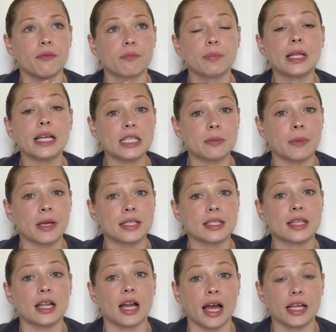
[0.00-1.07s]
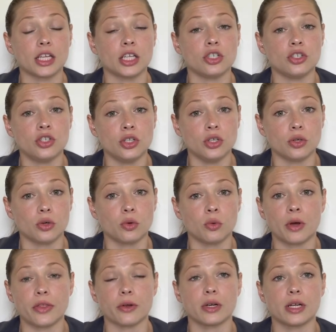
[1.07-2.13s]
placements that I can do,
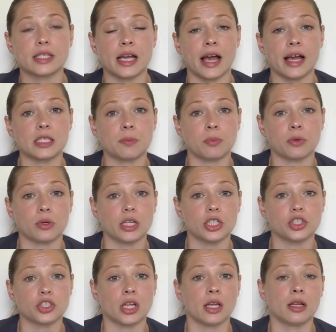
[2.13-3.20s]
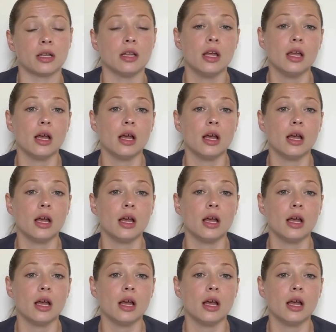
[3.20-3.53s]
whether it's aspiration